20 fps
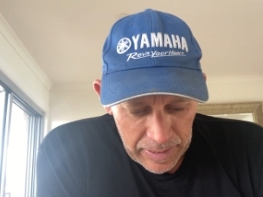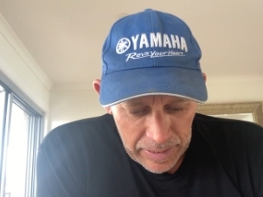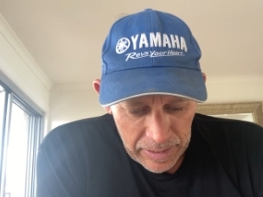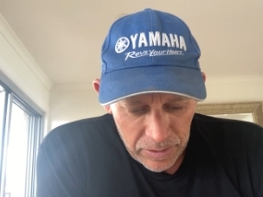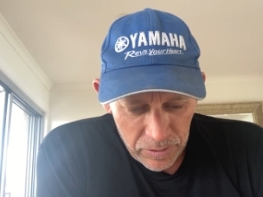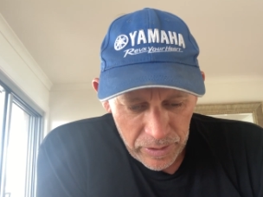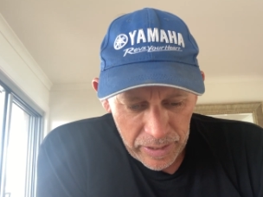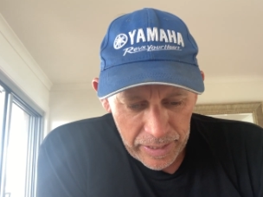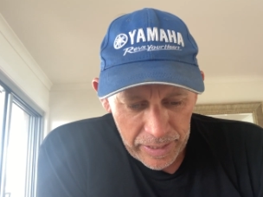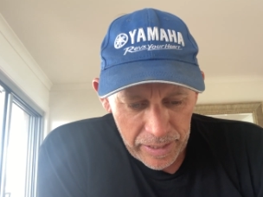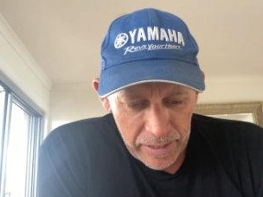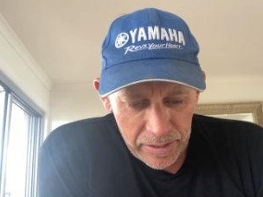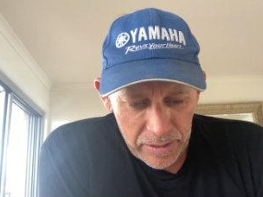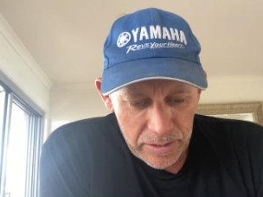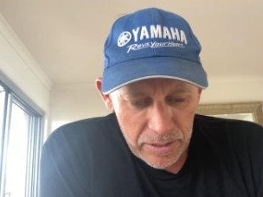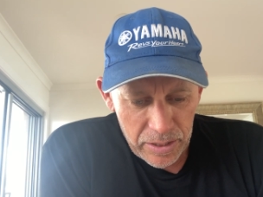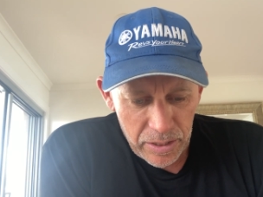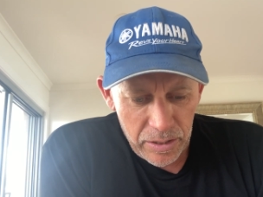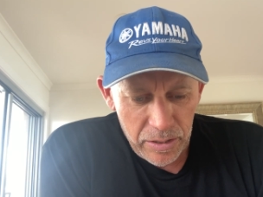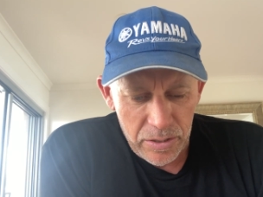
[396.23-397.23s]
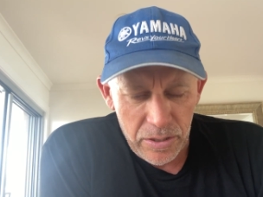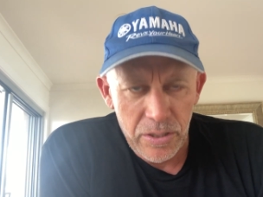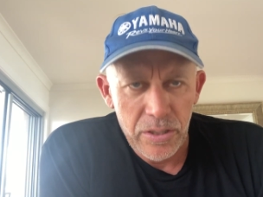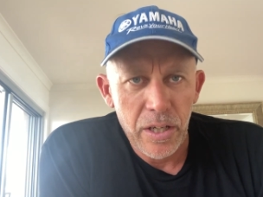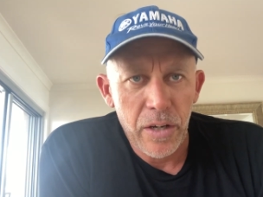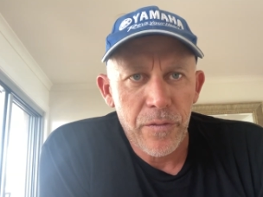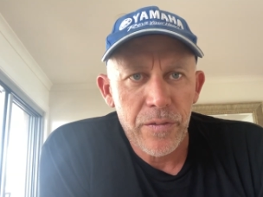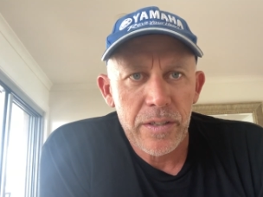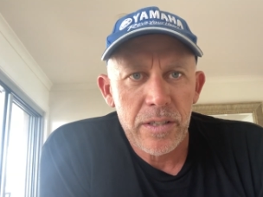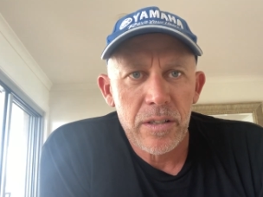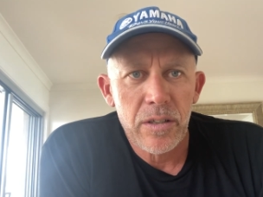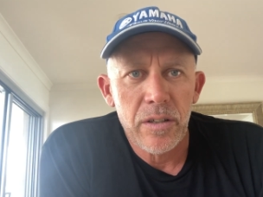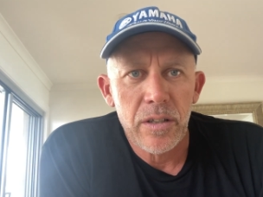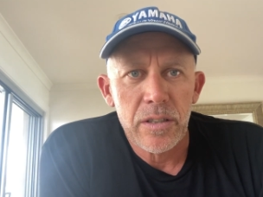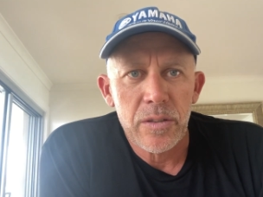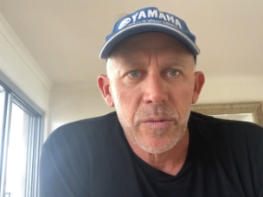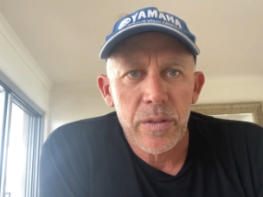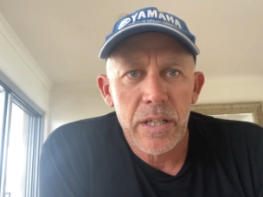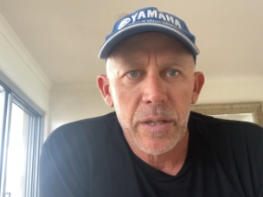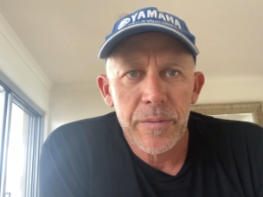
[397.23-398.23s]
Rightio, so surface
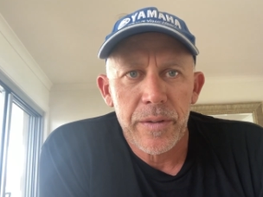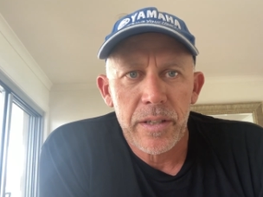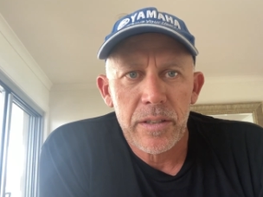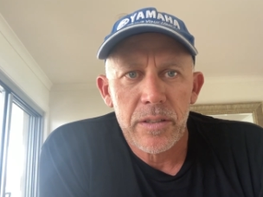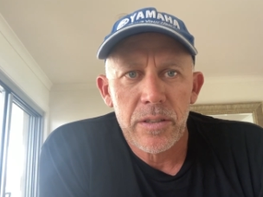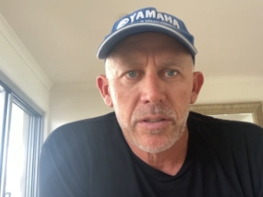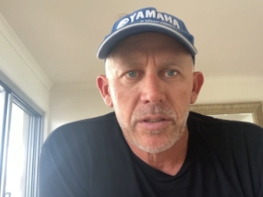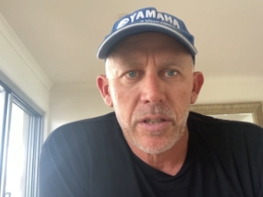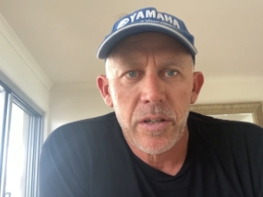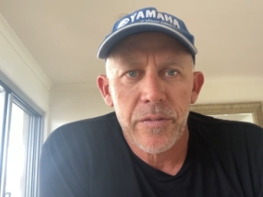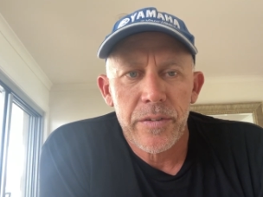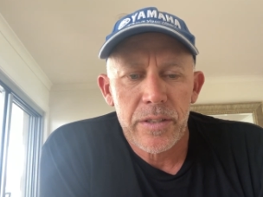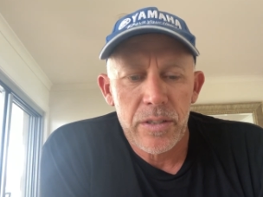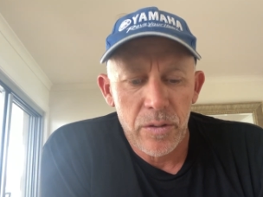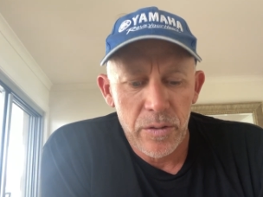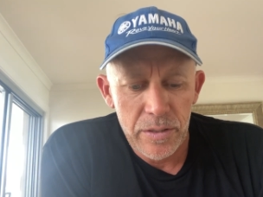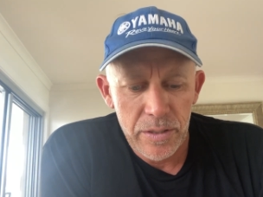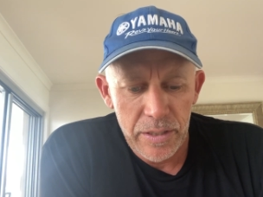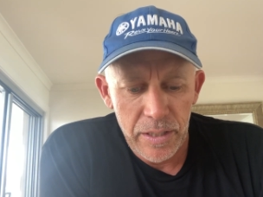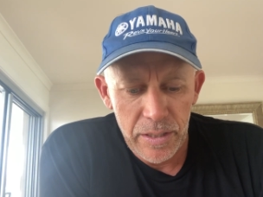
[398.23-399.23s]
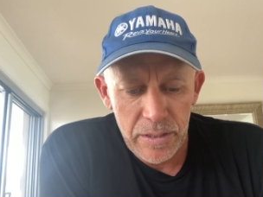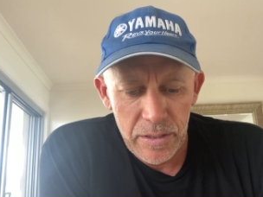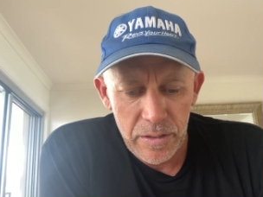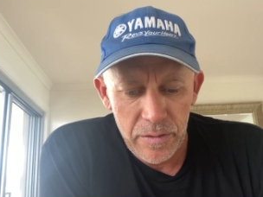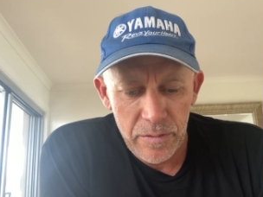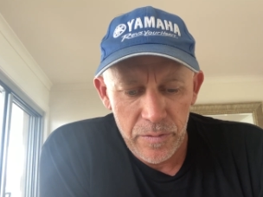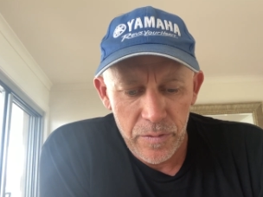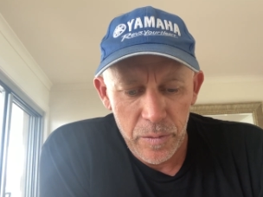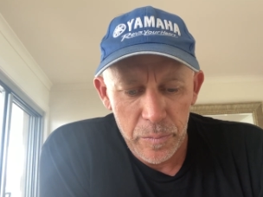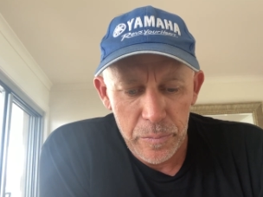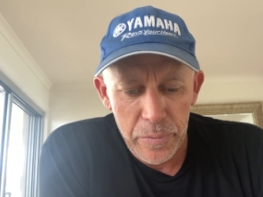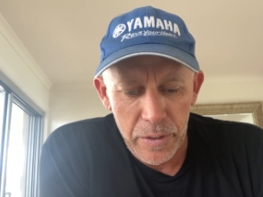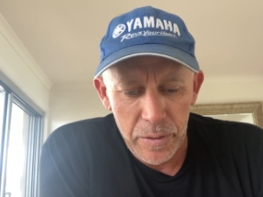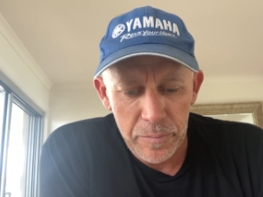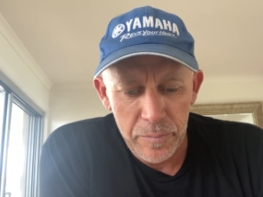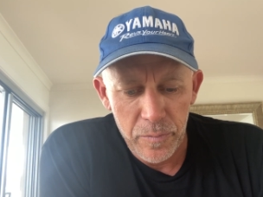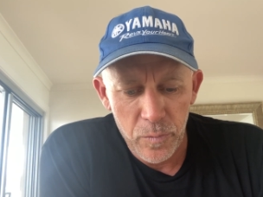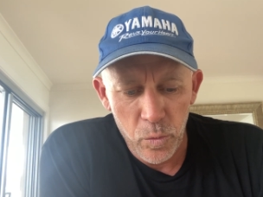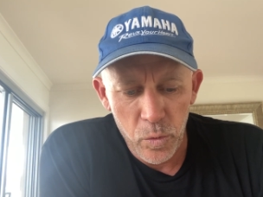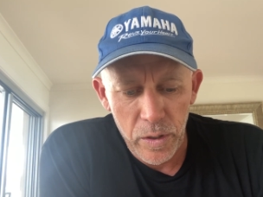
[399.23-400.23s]
lures. We're coming into surface lure season for
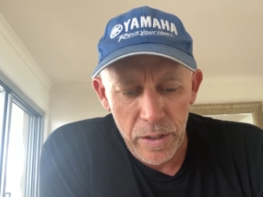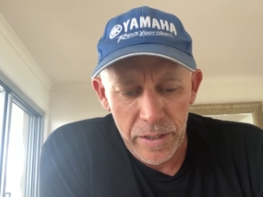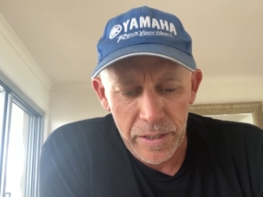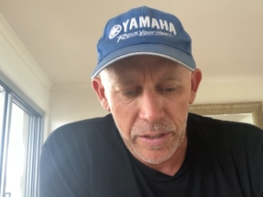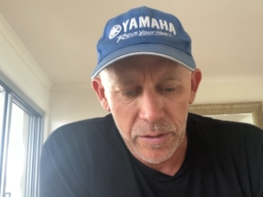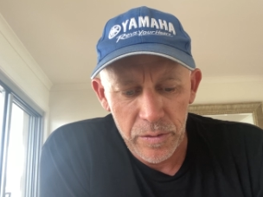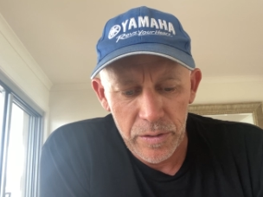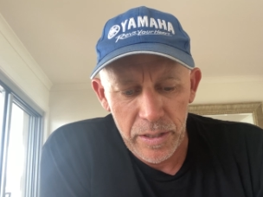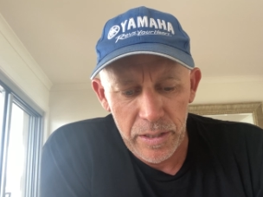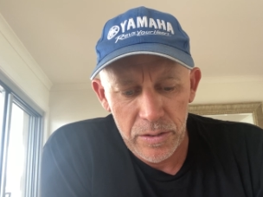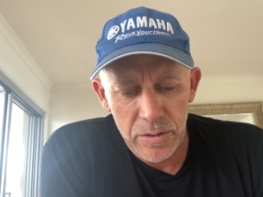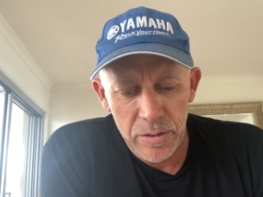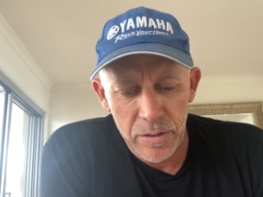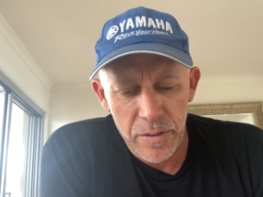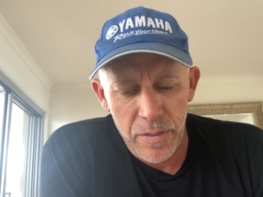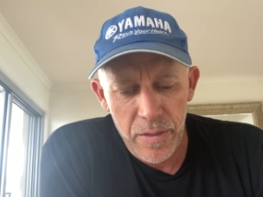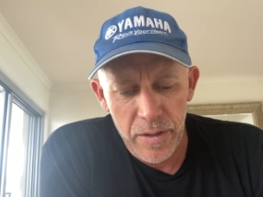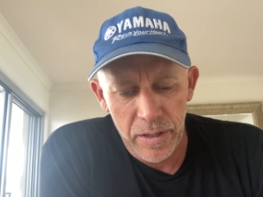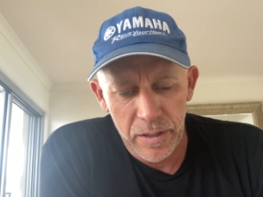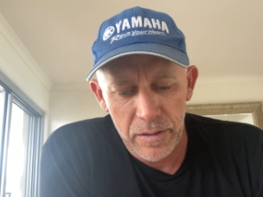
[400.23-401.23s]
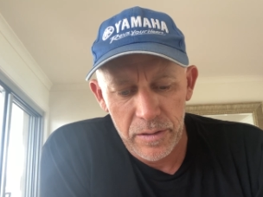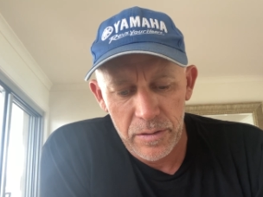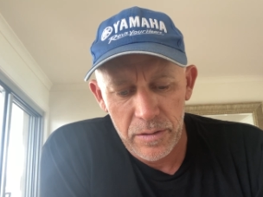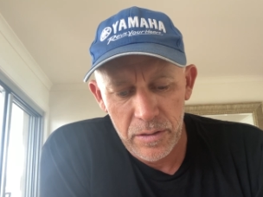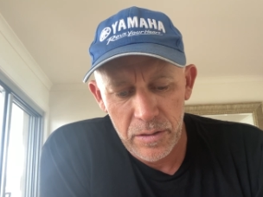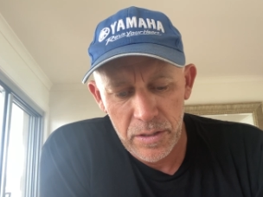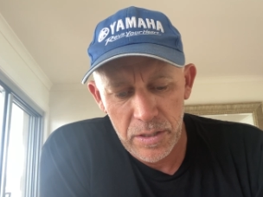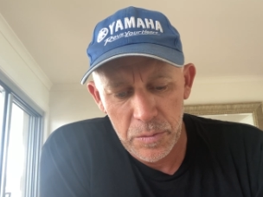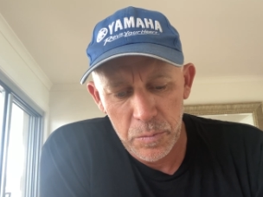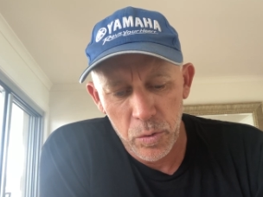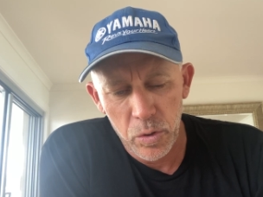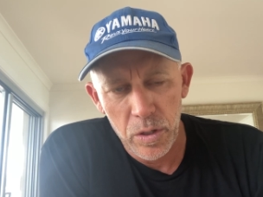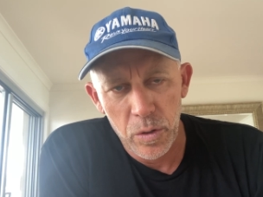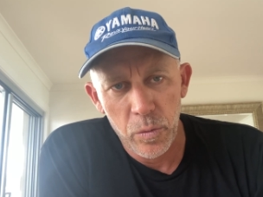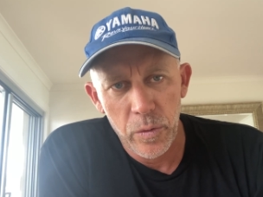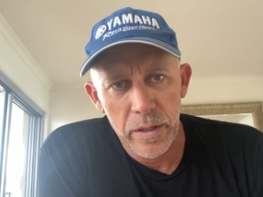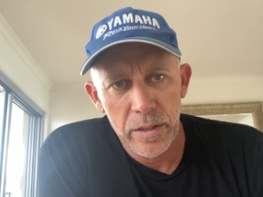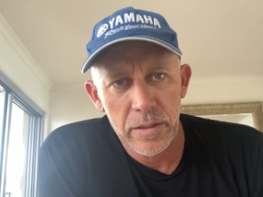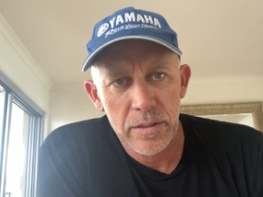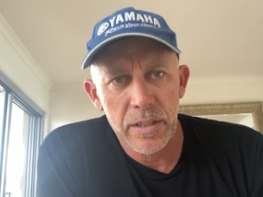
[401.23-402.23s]
brim, whiting, all that sort of thing. The smaller
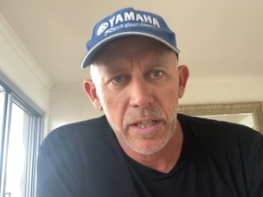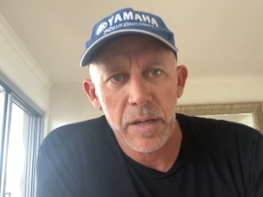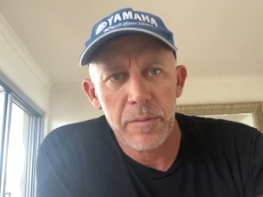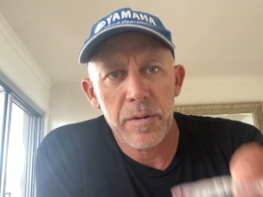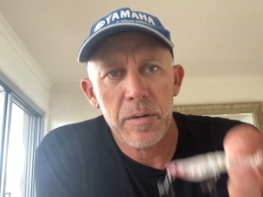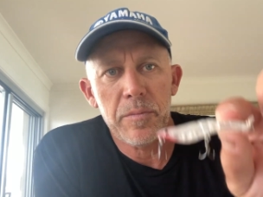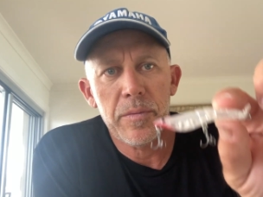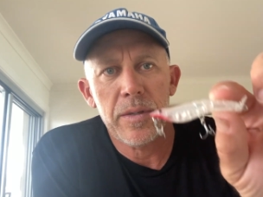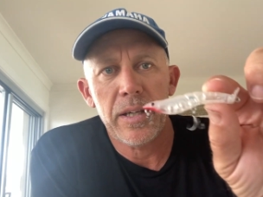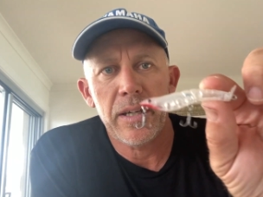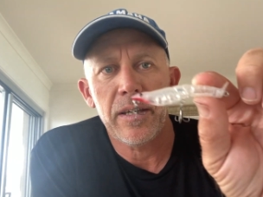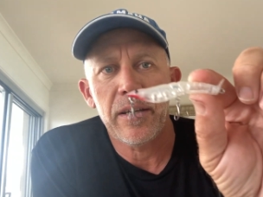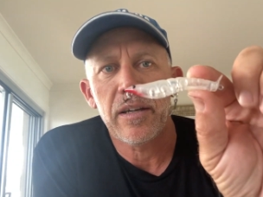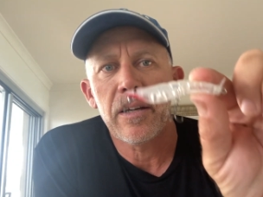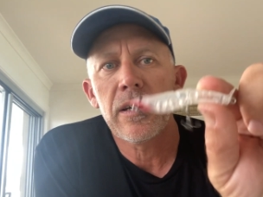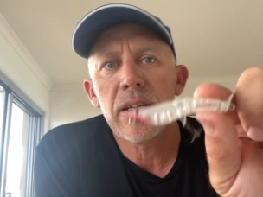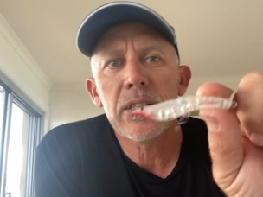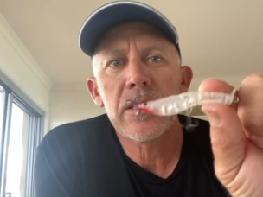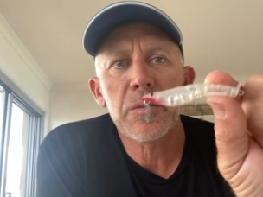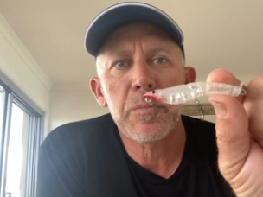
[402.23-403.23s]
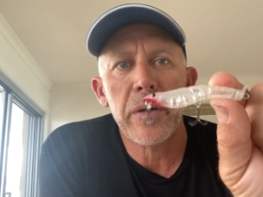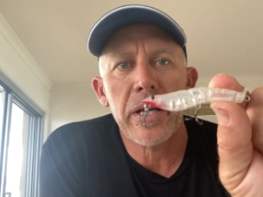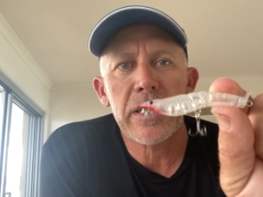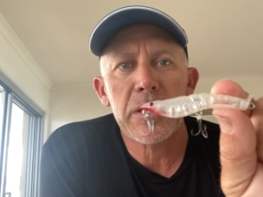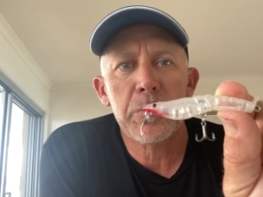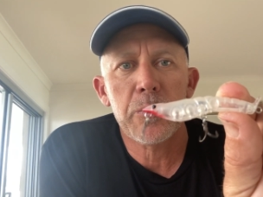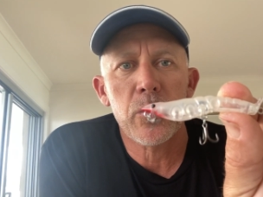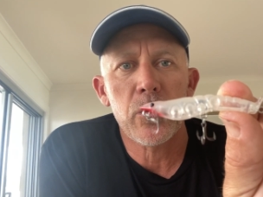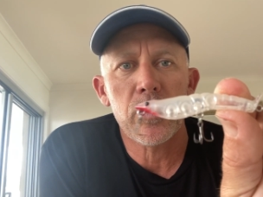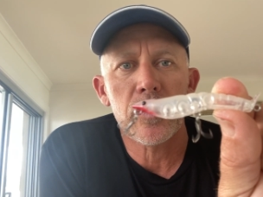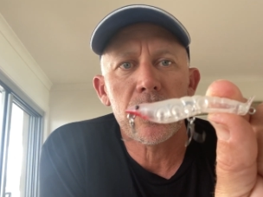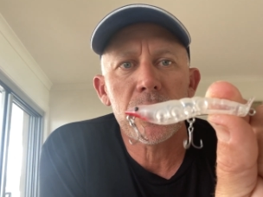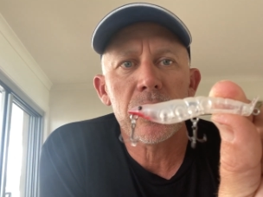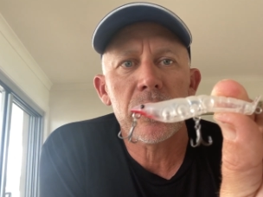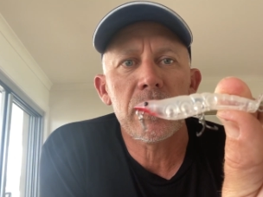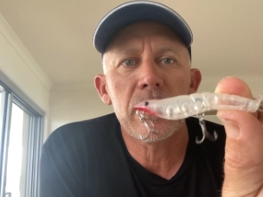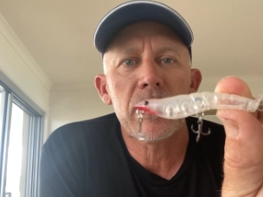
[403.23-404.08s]
ones, the MMD splash prawns.